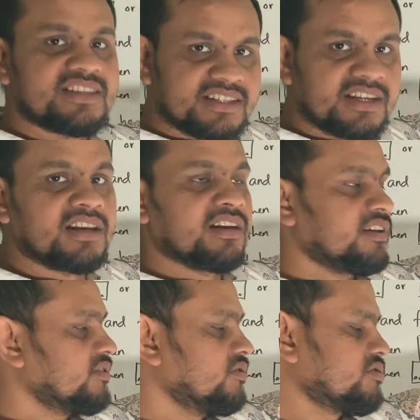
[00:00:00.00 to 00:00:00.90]
steel.
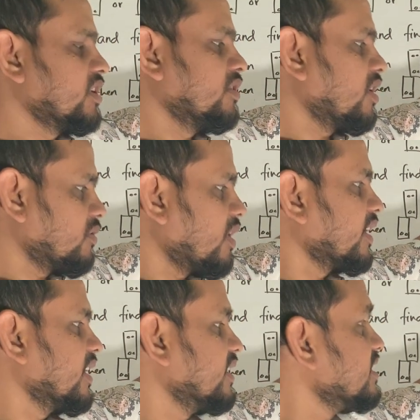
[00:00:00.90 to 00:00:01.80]
Sorry, not
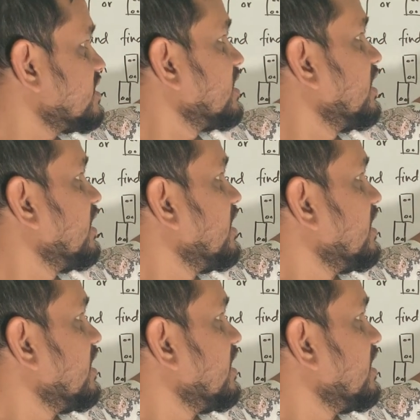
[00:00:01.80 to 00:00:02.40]
concrete, steel.